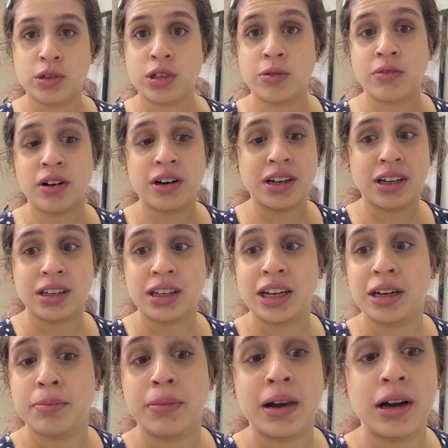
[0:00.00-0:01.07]
I'm very glad
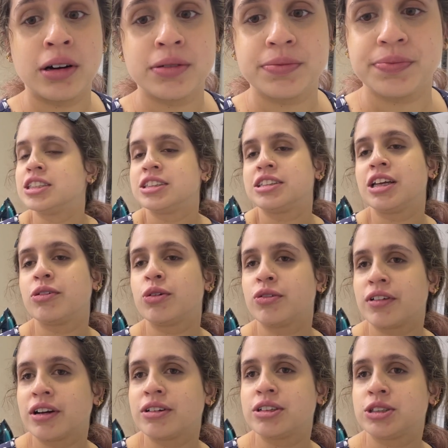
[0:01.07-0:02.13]
about. They were
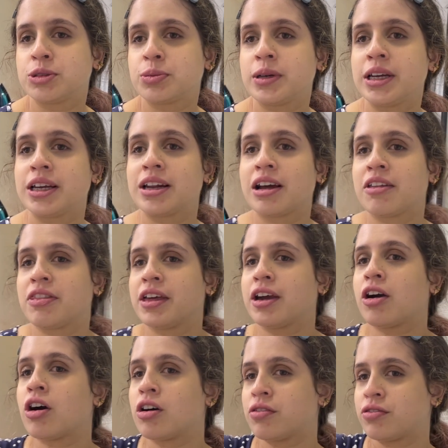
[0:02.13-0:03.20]
very sweet and they
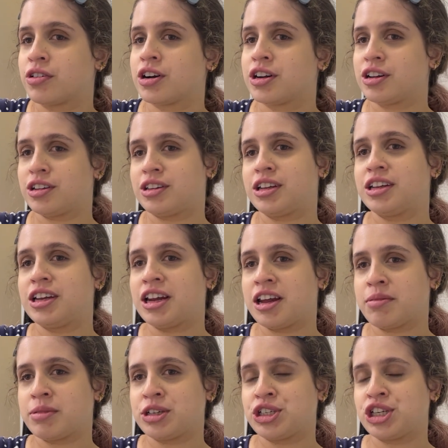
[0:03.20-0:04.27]
covered the knitting
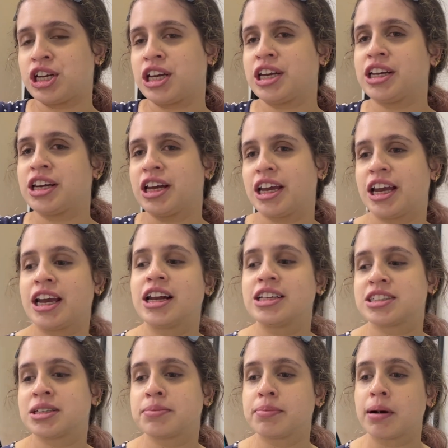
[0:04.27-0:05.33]
machine in
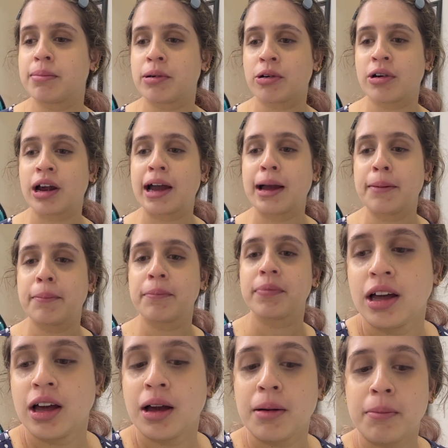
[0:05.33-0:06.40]
some bubble wrap,
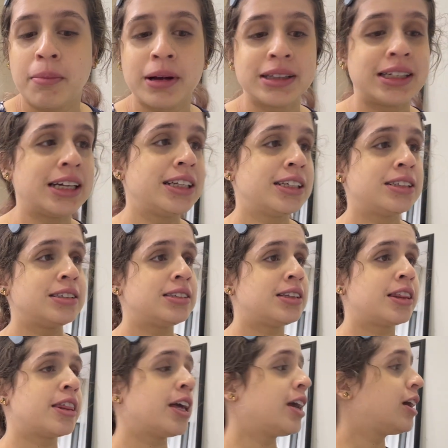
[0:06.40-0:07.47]
but they didn't
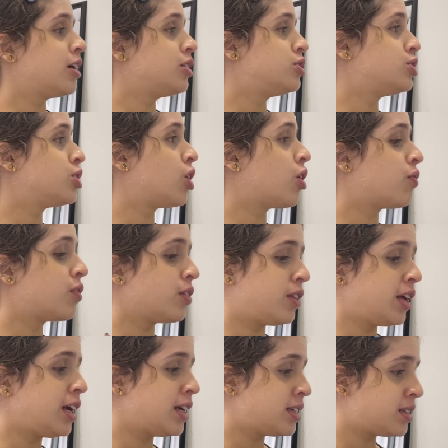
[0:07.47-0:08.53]
think to cover
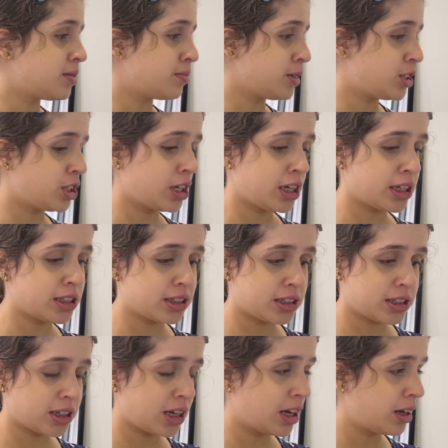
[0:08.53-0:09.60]
these machines
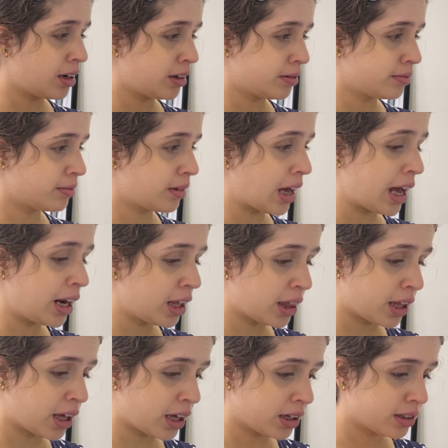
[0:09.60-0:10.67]
in
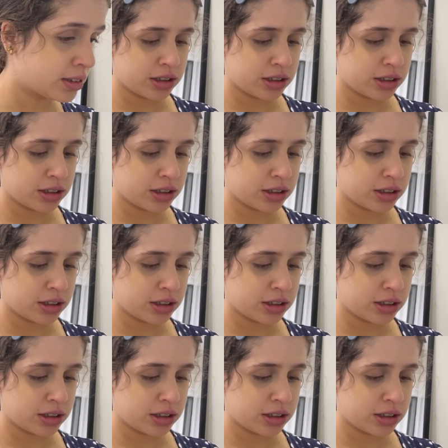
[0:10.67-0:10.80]
anything.